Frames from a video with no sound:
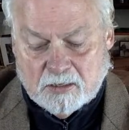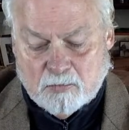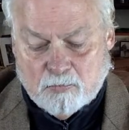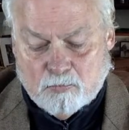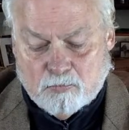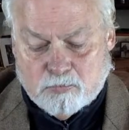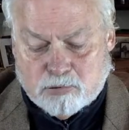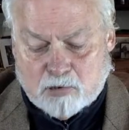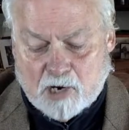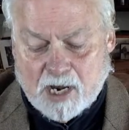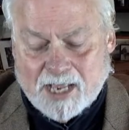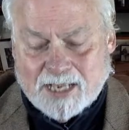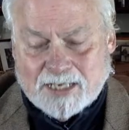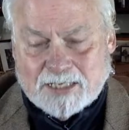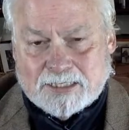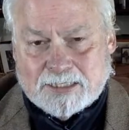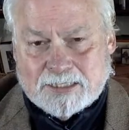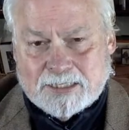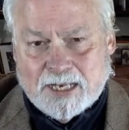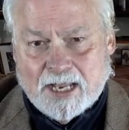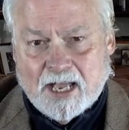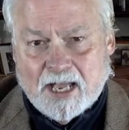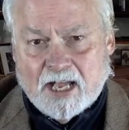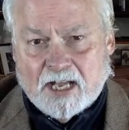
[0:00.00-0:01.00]
Brass
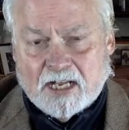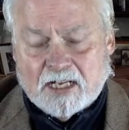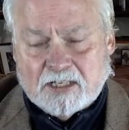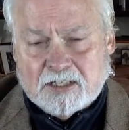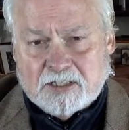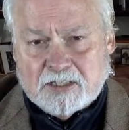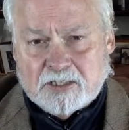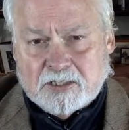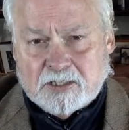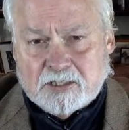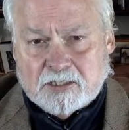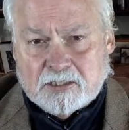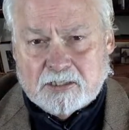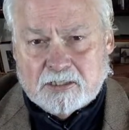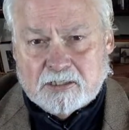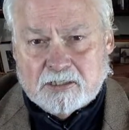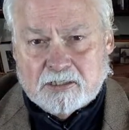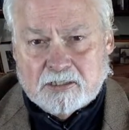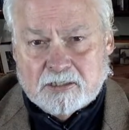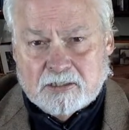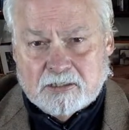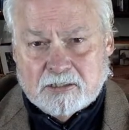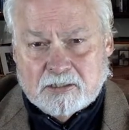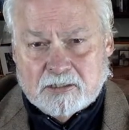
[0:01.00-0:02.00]
tacks,
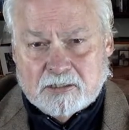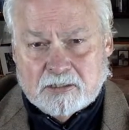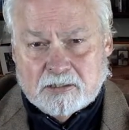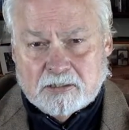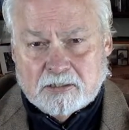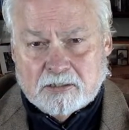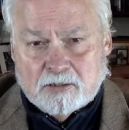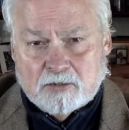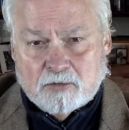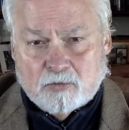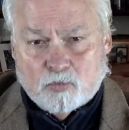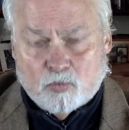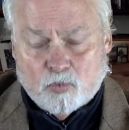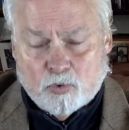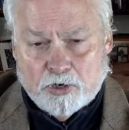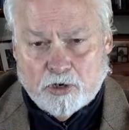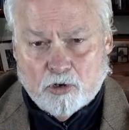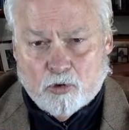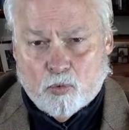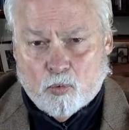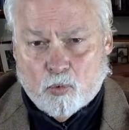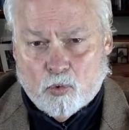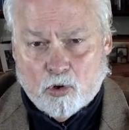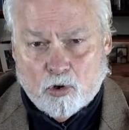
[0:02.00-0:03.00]

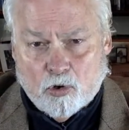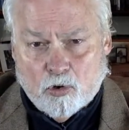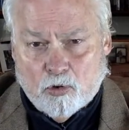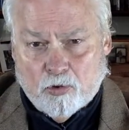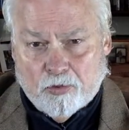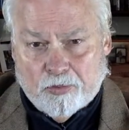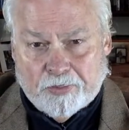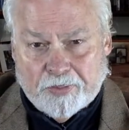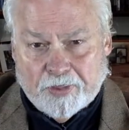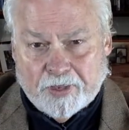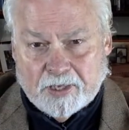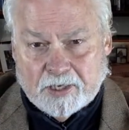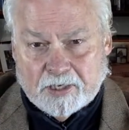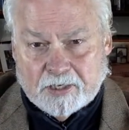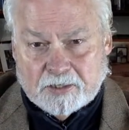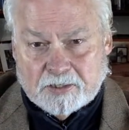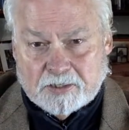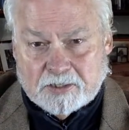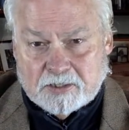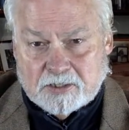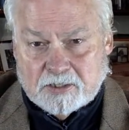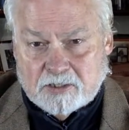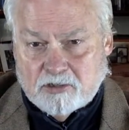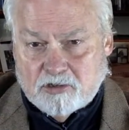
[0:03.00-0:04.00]
real world
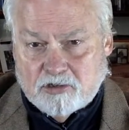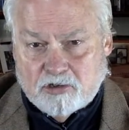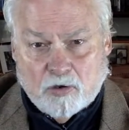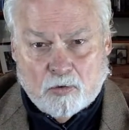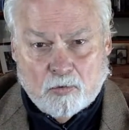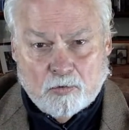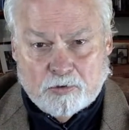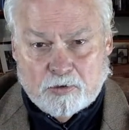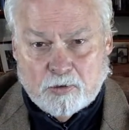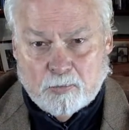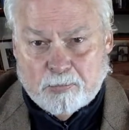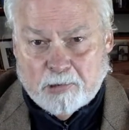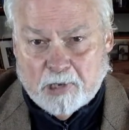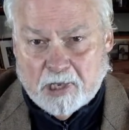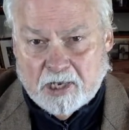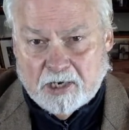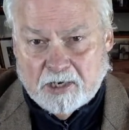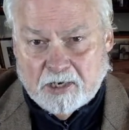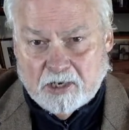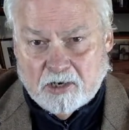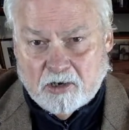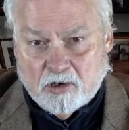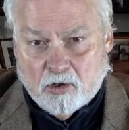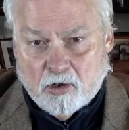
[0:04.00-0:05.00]
things don't
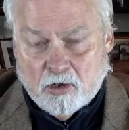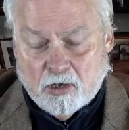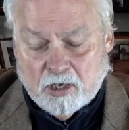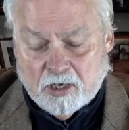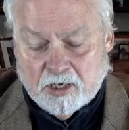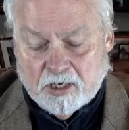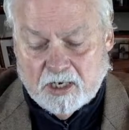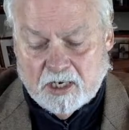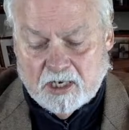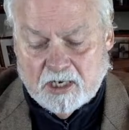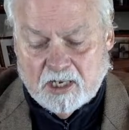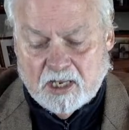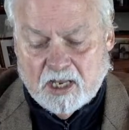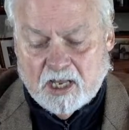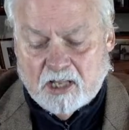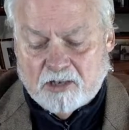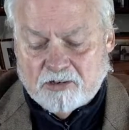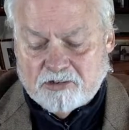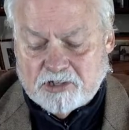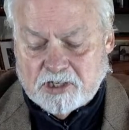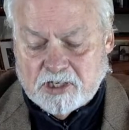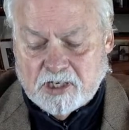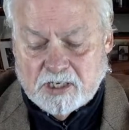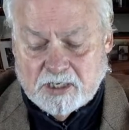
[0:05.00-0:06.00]
depend at all on
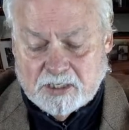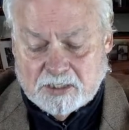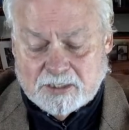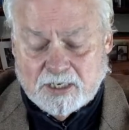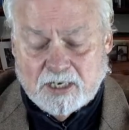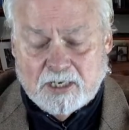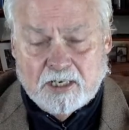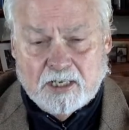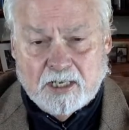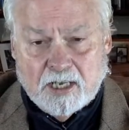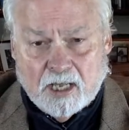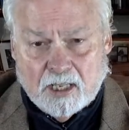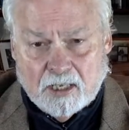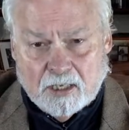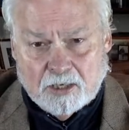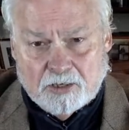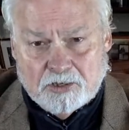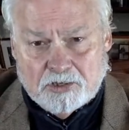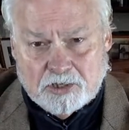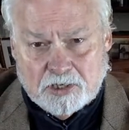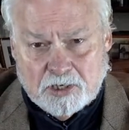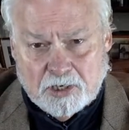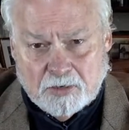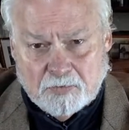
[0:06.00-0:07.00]
ideology. Is
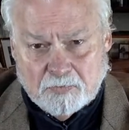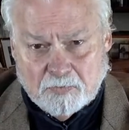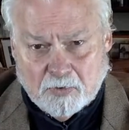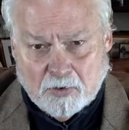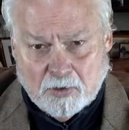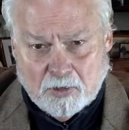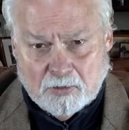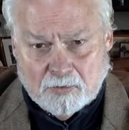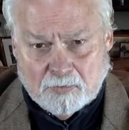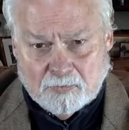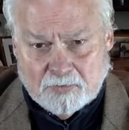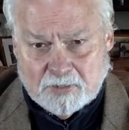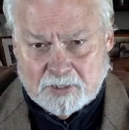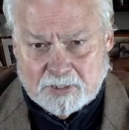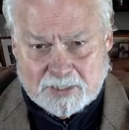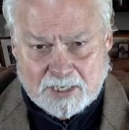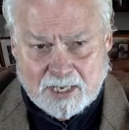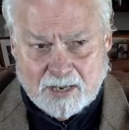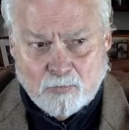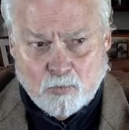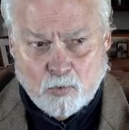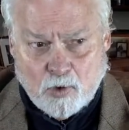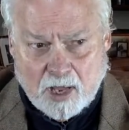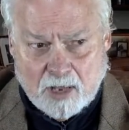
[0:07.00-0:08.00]
ideology involved? Is
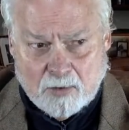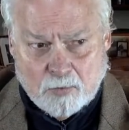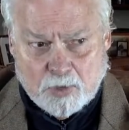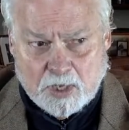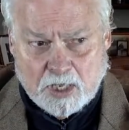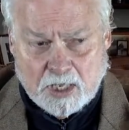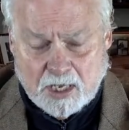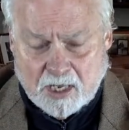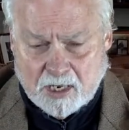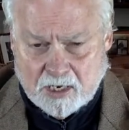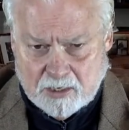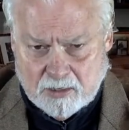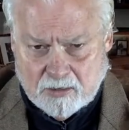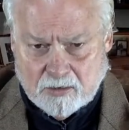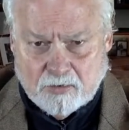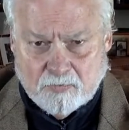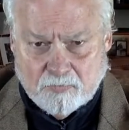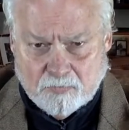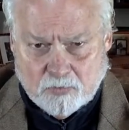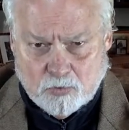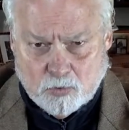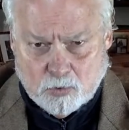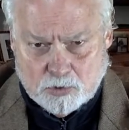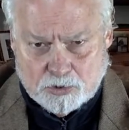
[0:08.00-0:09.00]
that why we got here?
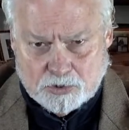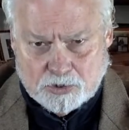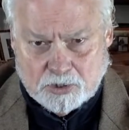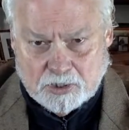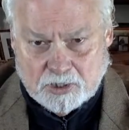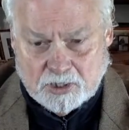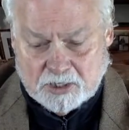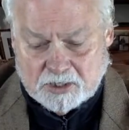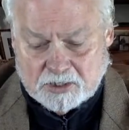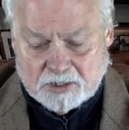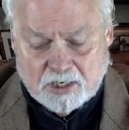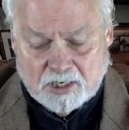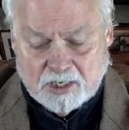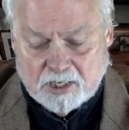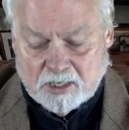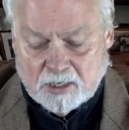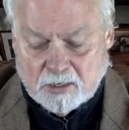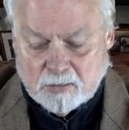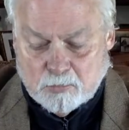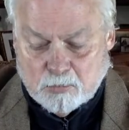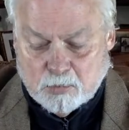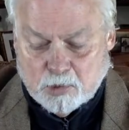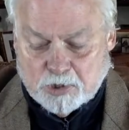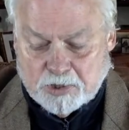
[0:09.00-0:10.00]
Of course it is.
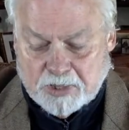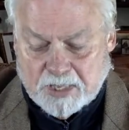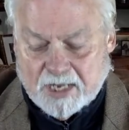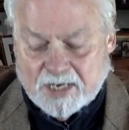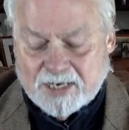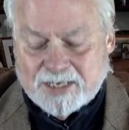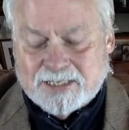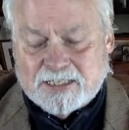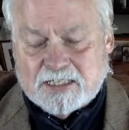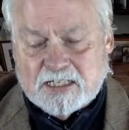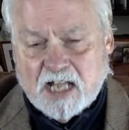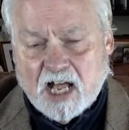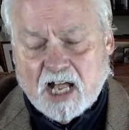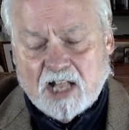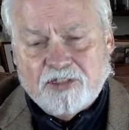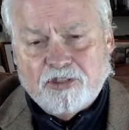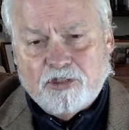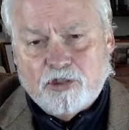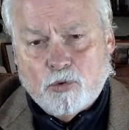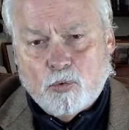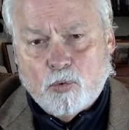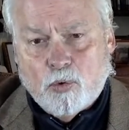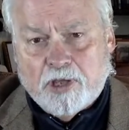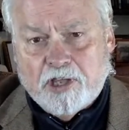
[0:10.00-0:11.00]
But that is not
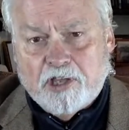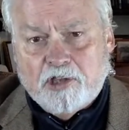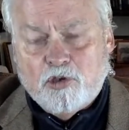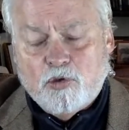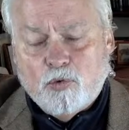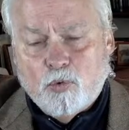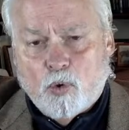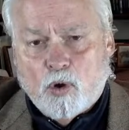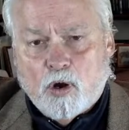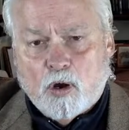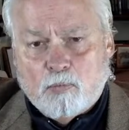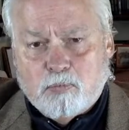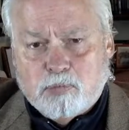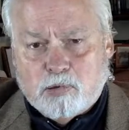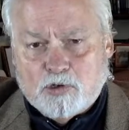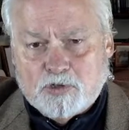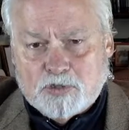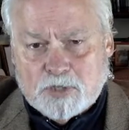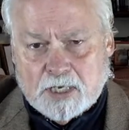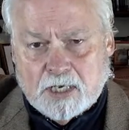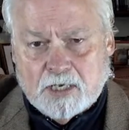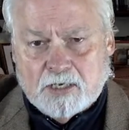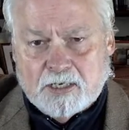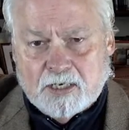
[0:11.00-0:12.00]
the way you are
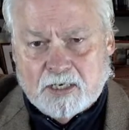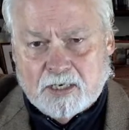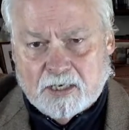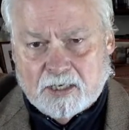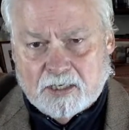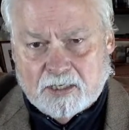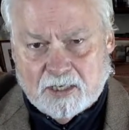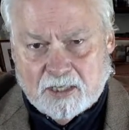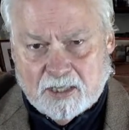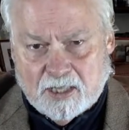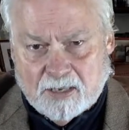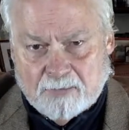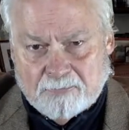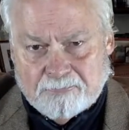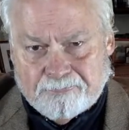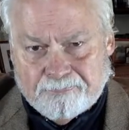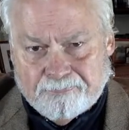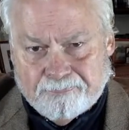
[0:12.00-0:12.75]
presenting it to them.